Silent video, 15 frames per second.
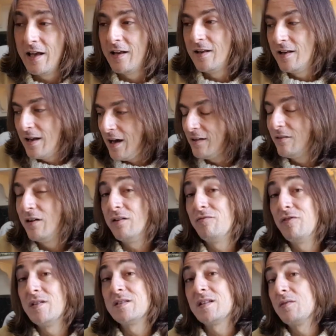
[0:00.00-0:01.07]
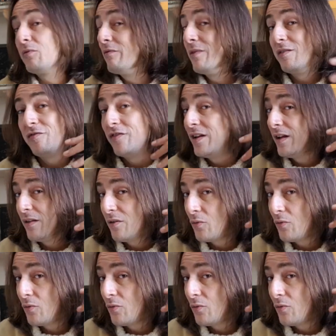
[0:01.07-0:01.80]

Another influence that we've been feeling